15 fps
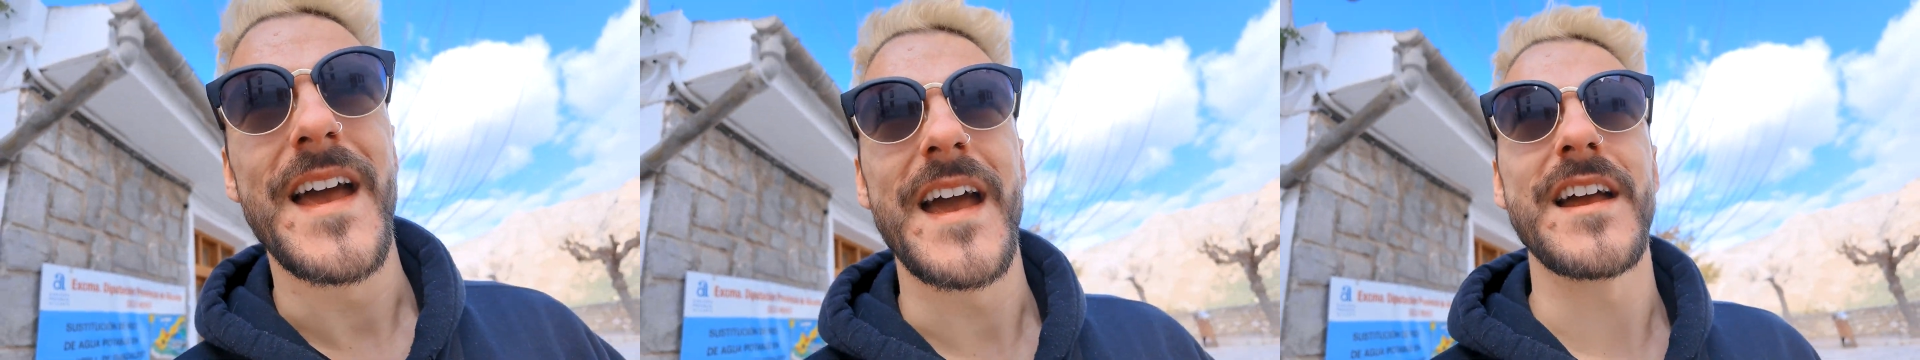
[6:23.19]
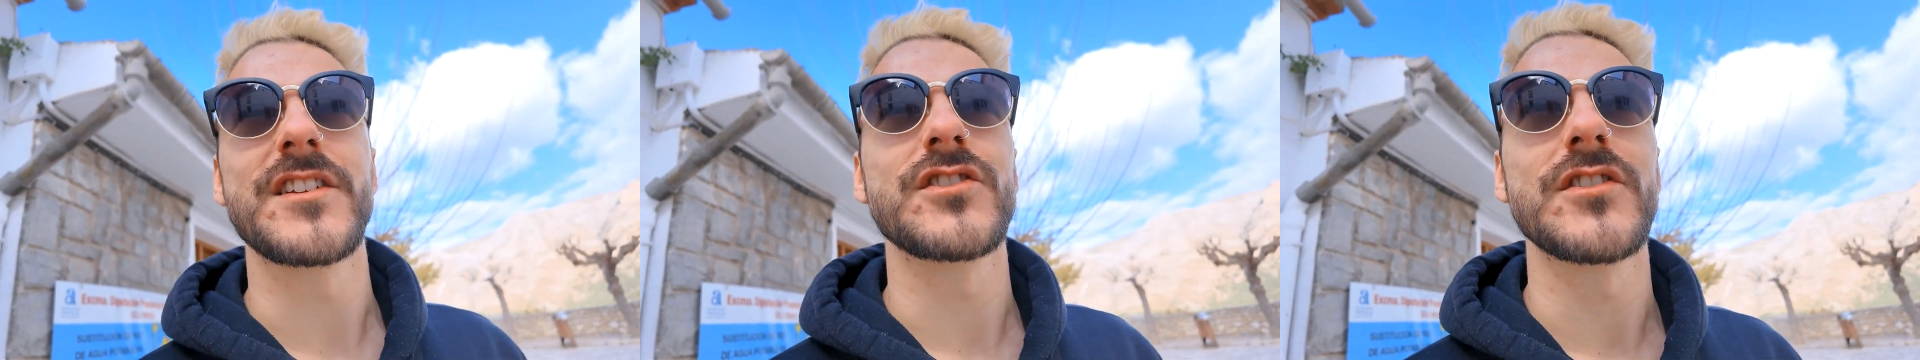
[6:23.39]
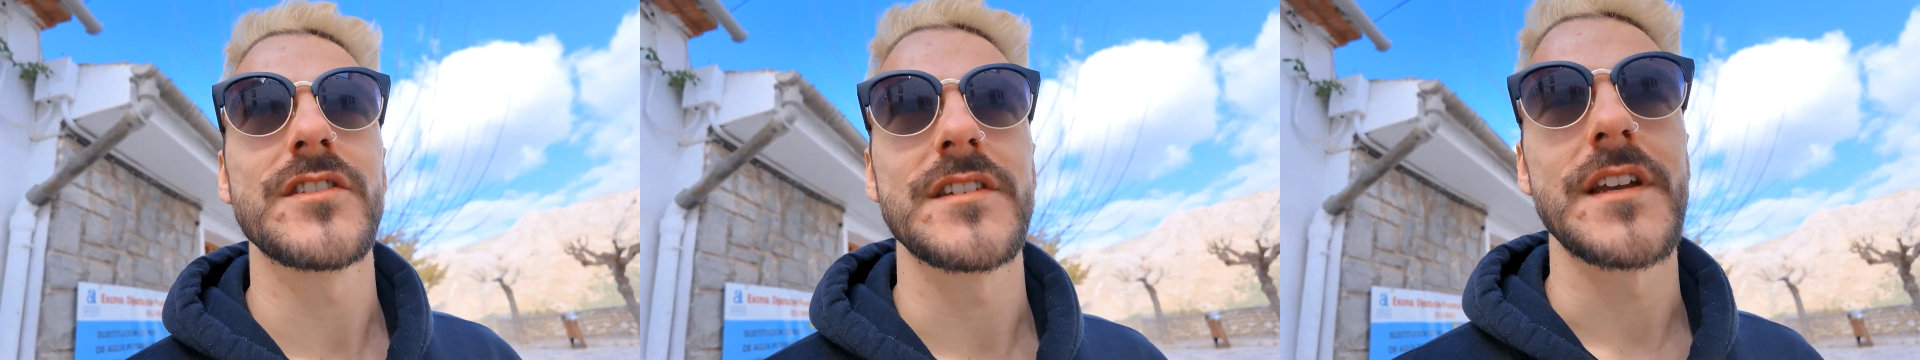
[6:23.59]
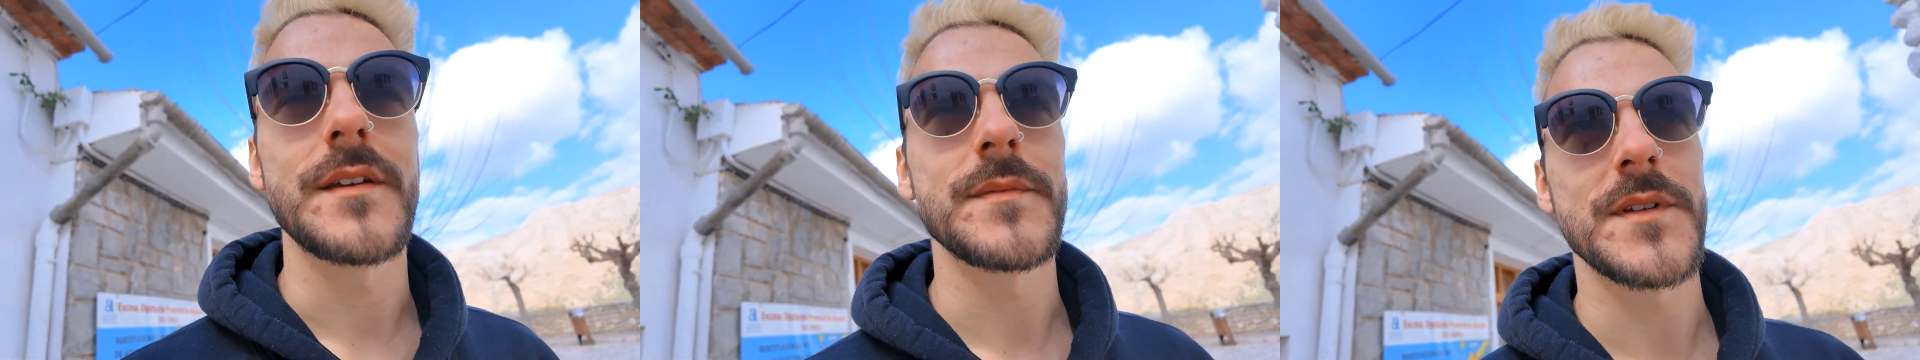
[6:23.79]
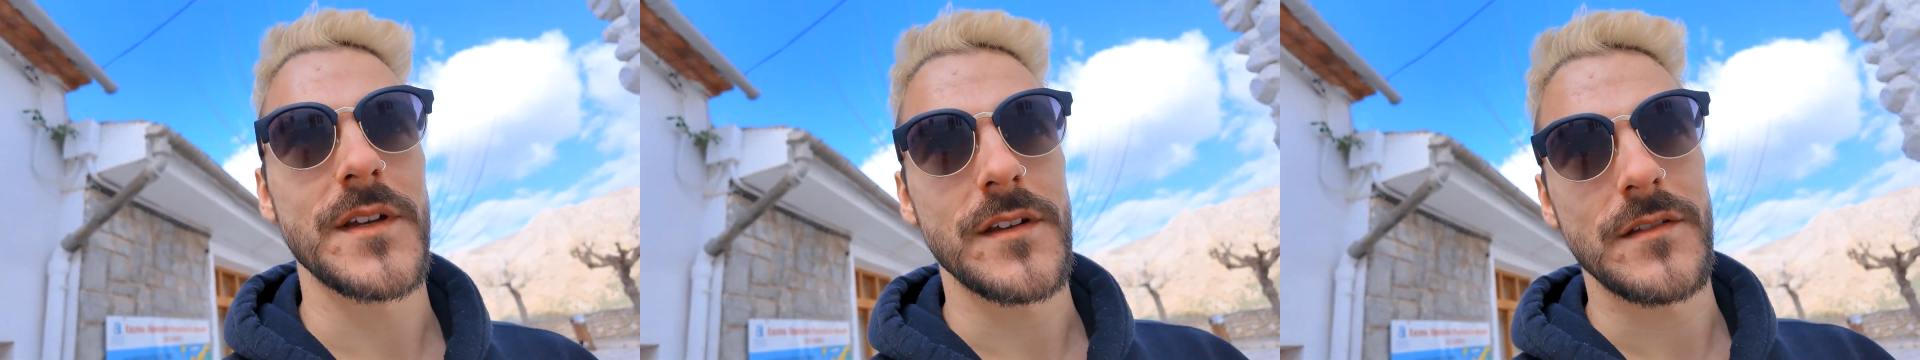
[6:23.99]
it just
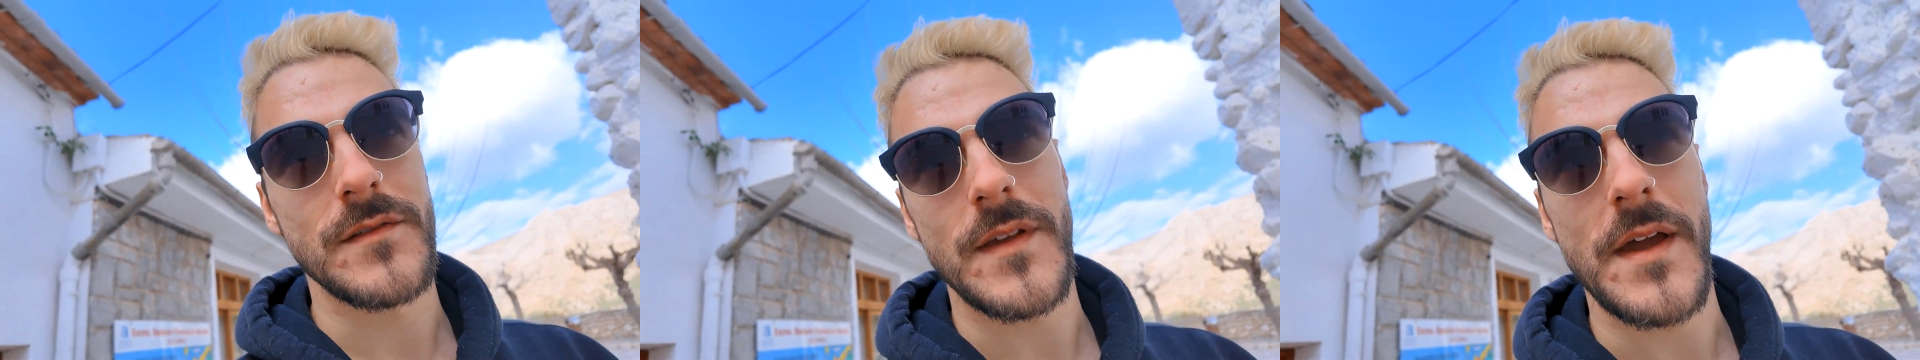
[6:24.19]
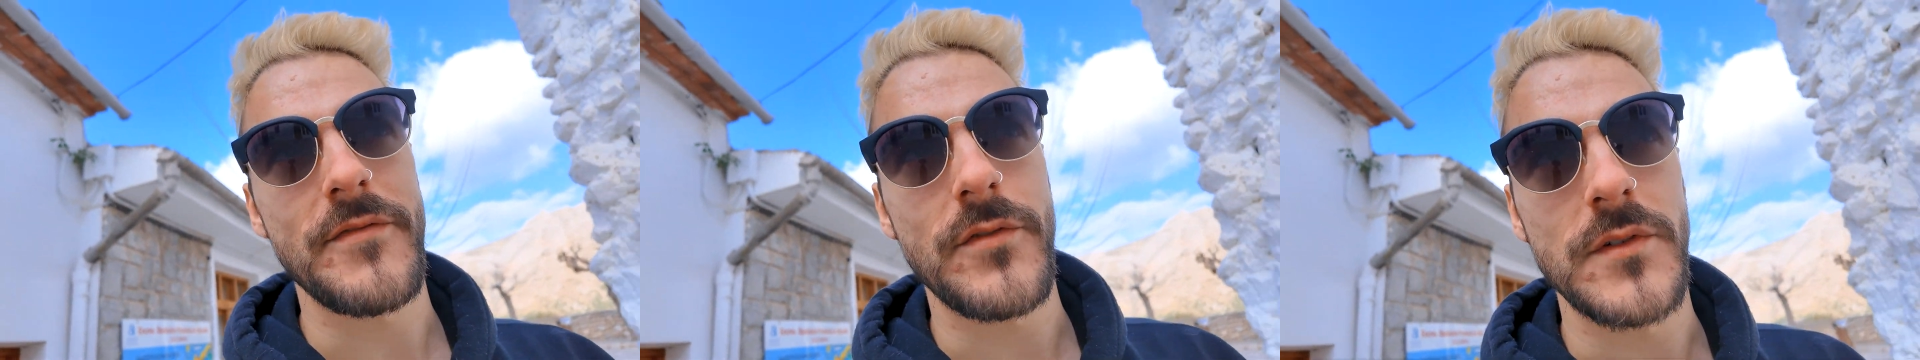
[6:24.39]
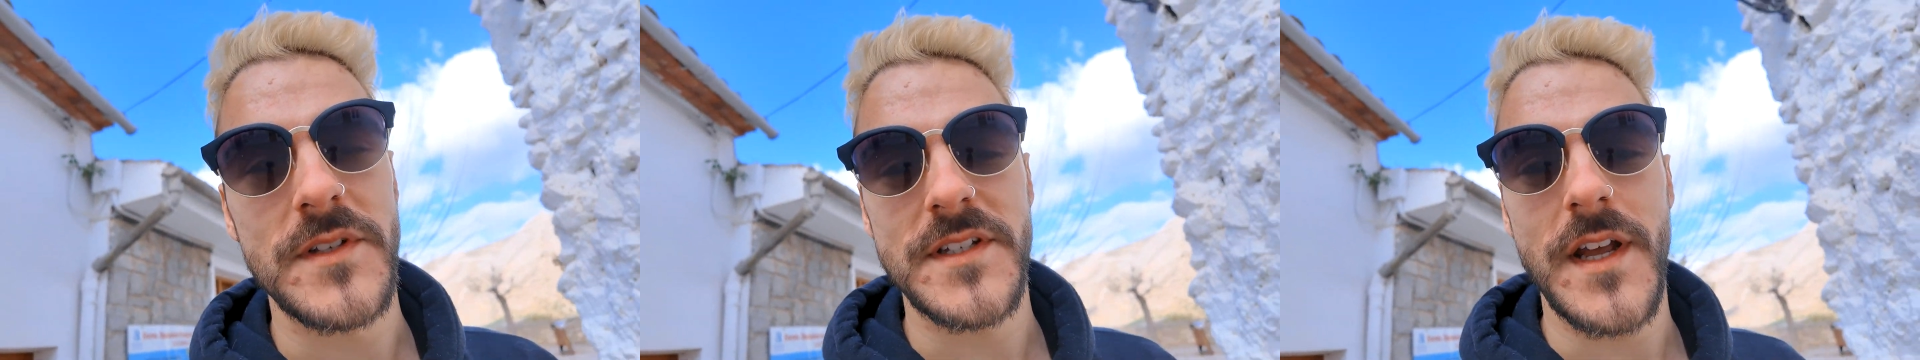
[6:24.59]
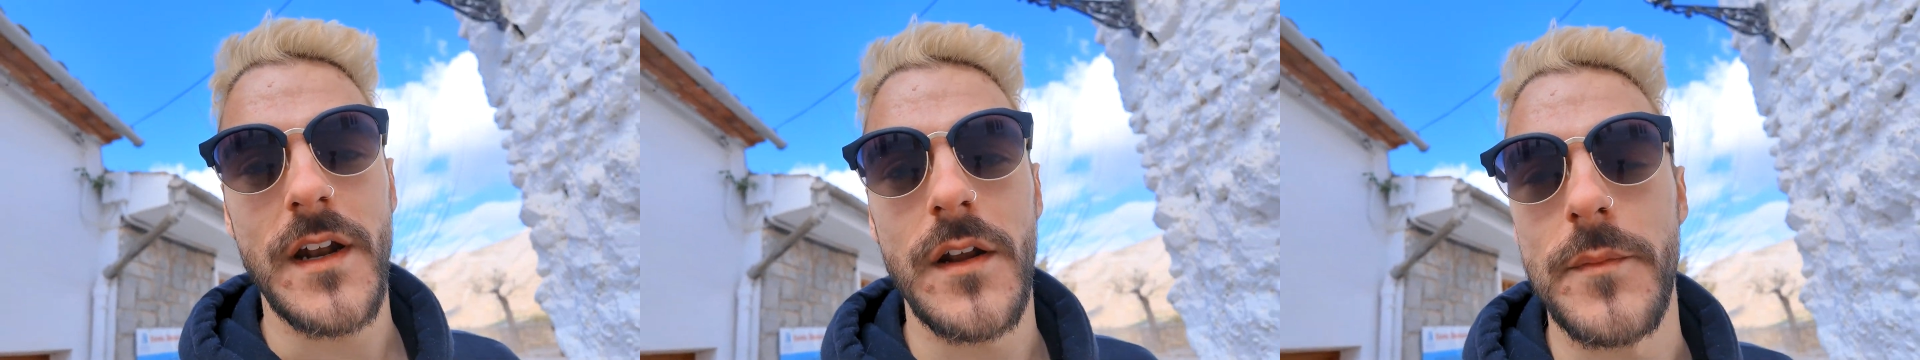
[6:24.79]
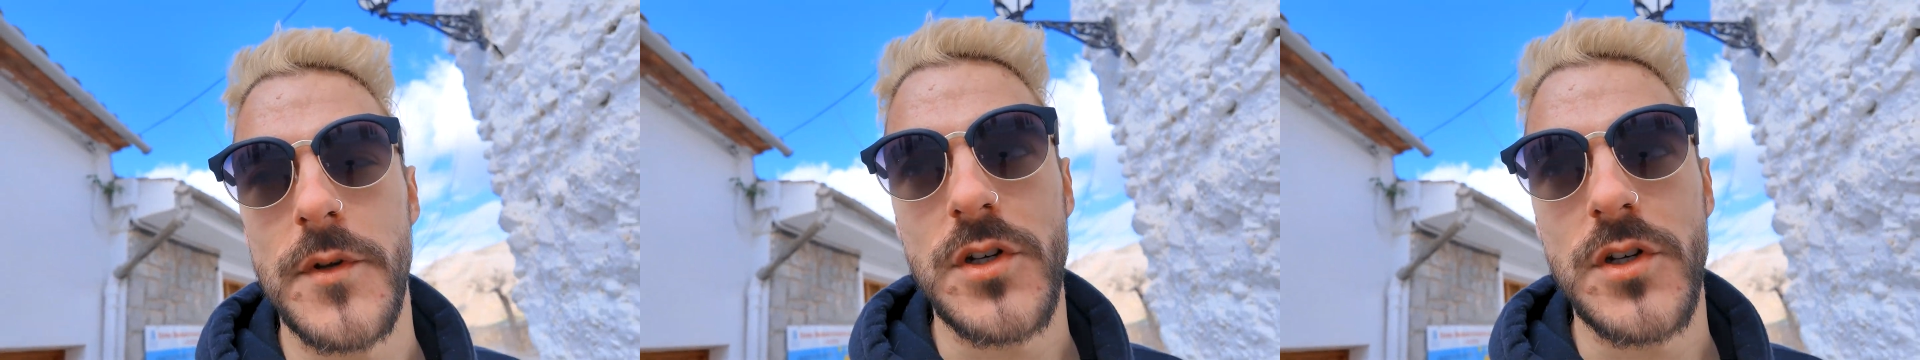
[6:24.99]
seems like everyone's setting up